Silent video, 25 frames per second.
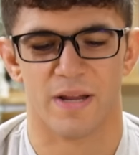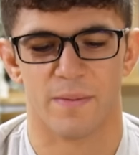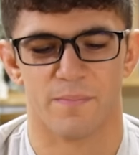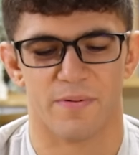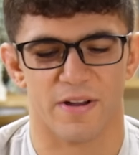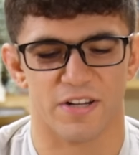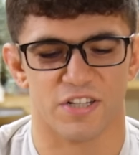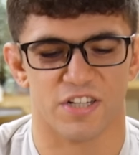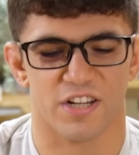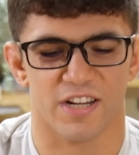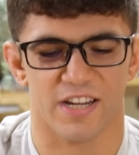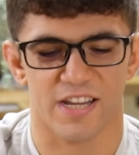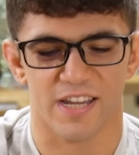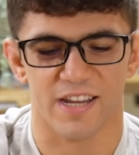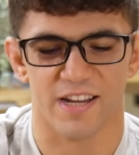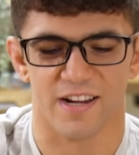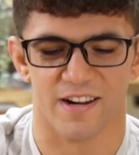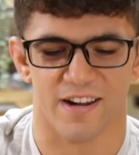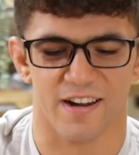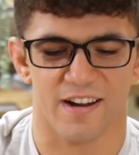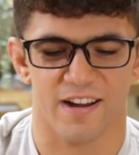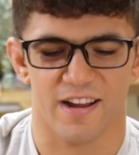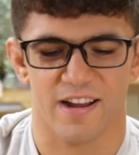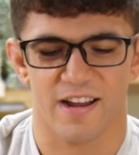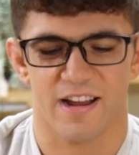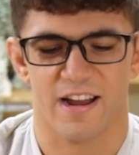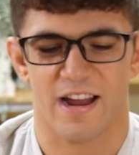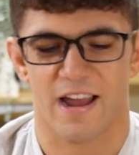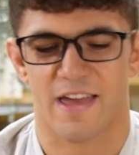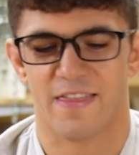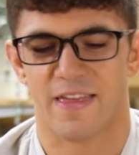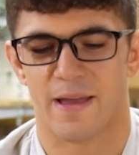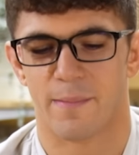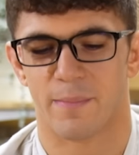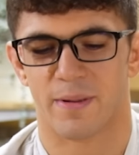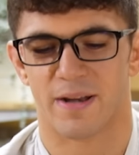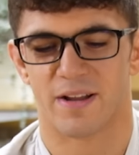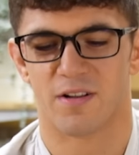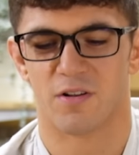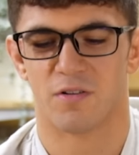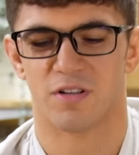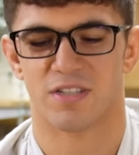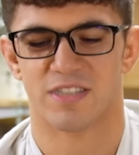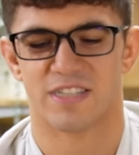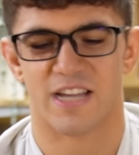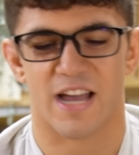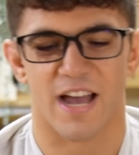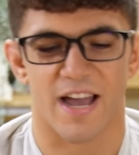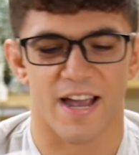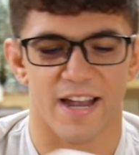putting pressure here. And then I'm gonna go
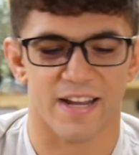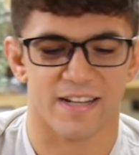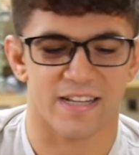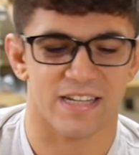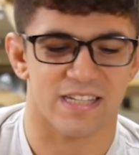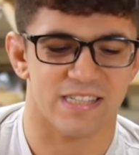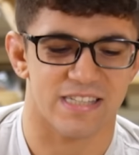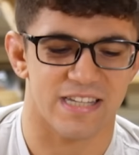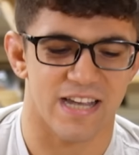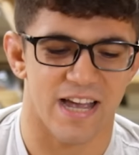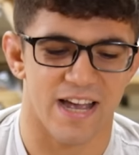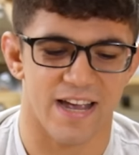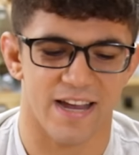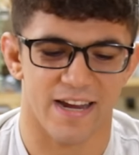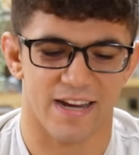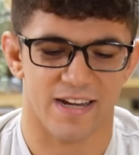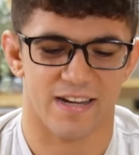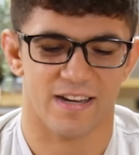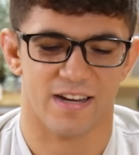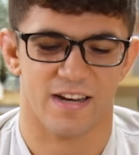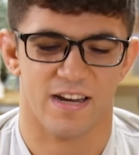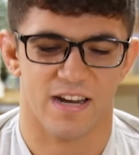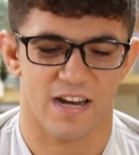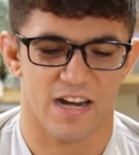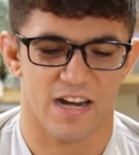side to side.